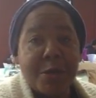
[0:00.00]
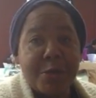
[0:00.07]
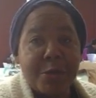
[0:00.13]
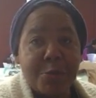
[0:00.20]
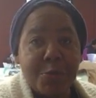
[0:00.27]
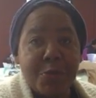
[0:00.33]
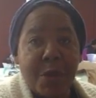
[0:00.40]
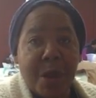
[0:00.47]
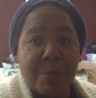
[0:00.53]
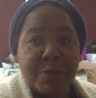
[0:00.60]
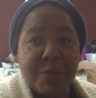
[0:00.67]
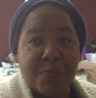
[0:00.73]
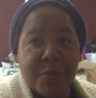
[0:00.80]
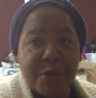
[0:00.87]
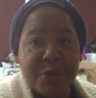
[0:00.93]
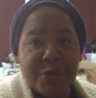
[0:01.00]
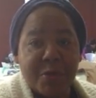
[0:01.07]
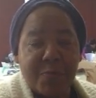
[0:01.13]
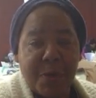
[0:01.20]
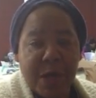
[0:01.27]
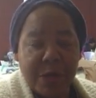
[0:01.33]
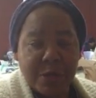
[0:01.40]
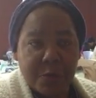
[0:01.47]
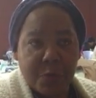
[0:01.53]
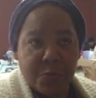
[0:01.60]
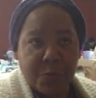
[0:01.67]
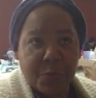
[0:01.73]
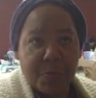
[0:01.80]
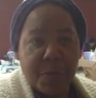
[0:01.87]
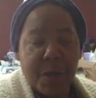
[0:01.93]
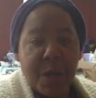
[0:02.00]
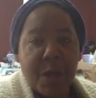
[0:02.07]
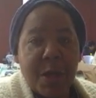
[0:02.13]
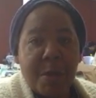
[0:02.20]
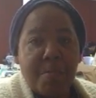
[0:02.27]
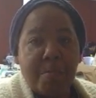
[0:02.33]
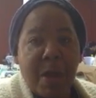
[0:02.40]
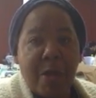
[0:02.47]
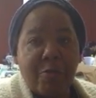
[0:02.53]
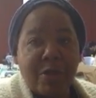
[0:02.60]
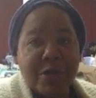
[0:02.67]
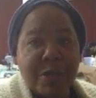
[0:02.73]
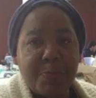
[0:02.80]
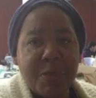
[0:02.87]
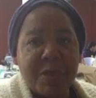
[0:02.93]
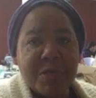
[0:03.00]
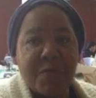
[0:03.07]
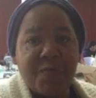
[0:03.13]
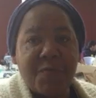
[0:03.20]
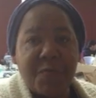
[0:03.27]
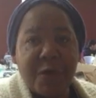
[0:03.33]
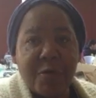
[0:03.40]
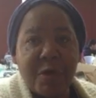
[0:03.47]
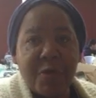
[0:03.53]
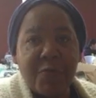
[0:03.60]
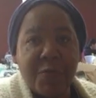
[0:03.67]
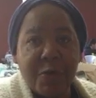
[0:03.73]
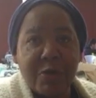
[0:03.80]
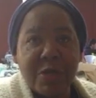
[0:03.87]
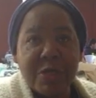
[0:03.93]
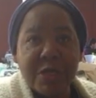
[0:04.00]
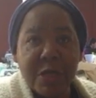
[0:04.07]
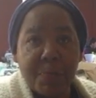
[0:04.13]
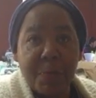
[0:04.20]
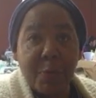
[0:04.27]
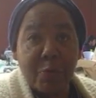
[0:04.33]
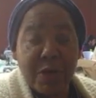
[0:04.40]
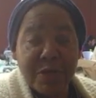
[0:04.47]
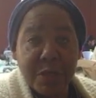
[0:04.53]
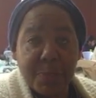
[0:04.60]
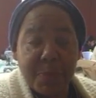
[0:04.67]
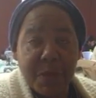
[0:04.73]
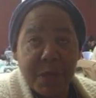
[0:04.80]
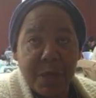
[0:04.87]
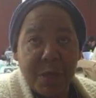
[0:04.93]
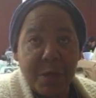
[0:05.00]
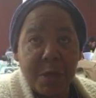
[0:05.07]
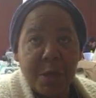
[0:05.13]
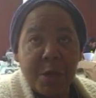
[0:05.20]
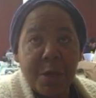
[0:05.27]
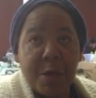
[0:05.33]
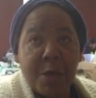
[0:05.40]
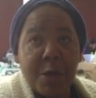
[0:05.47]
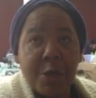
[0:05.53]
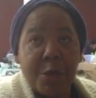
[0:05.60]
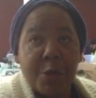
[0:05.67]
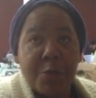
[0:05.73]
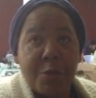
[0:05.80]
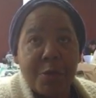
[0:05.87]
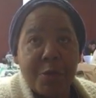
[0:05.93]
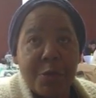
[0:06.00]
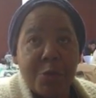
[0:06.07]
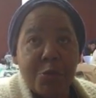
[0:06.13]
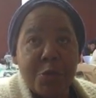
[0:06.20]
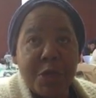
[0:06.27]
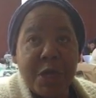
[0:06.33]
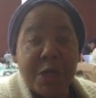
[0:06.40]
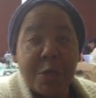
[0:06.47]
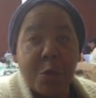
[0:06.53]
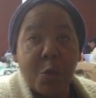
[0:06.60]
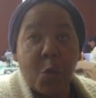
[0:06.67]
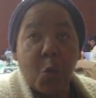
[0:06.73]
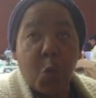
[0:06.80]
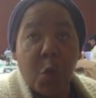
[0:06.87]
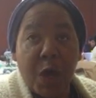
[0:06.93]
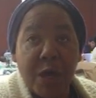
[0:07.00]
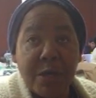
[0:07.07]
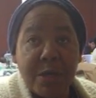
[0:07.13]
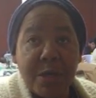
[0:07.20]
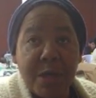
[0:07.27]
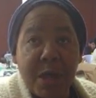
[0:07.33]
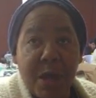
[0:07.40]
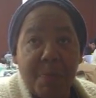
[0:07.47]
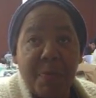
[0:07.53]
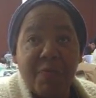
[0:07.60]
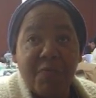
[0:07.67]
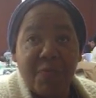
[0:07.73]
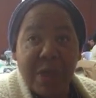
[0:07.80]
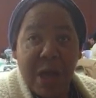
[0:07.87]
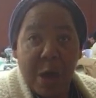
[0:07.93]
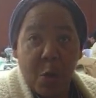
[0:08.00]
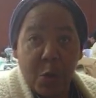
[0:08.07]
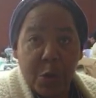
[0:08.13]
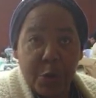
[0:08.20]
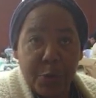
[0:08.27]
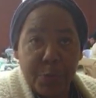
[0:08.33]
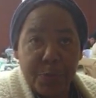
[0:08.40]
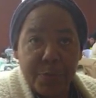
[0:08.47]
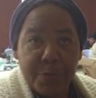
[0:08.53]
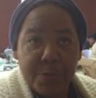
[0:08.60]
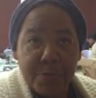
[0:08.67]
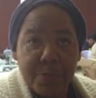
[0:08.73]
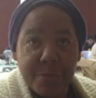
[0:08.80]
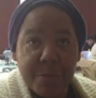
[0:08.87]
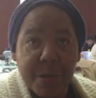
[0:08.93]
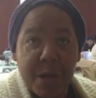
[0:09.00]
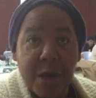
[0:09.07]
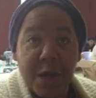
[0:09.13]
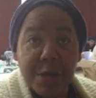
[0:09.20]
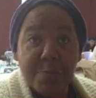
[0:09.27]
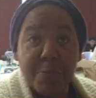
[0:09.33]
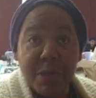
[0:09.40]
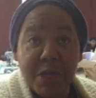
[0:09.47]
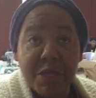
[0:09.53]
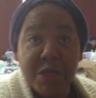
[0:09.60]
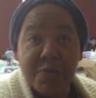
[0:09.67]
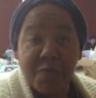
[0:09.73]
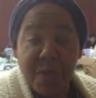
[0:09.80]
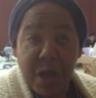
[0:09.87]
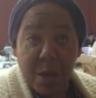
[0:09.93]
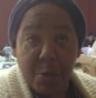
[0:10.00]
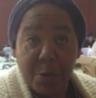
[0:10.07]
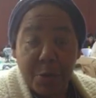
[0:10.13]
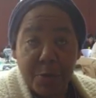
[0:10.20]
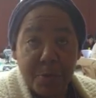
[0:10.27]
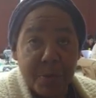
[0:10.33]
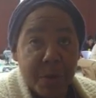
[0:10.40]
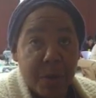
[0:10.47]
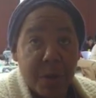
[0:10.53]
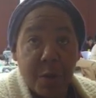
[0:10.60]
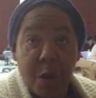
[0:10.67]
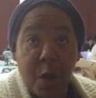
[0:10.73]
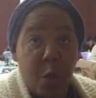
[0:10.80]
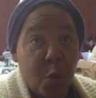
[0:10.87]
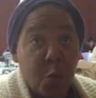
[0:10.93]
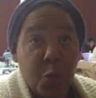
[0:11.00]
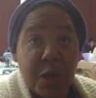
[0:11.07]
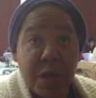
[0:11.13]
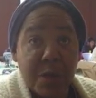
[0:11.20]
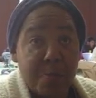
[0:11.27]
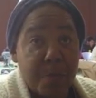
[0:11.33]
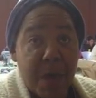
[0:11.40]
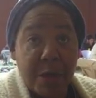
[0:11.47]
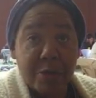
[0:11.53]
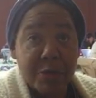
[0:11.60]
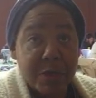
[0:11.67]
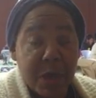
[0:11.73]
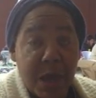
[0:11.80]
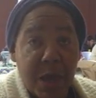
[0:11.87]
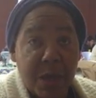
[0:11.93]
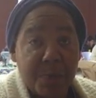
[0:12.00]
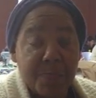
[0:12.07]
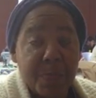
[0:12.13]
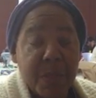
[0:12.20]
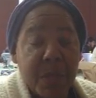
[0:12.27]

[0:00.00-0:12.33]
do the observation of Passover. My recipe is a very, very simple recipe. You need one cup of flour, unbleached flour, whole wheat, it matters not,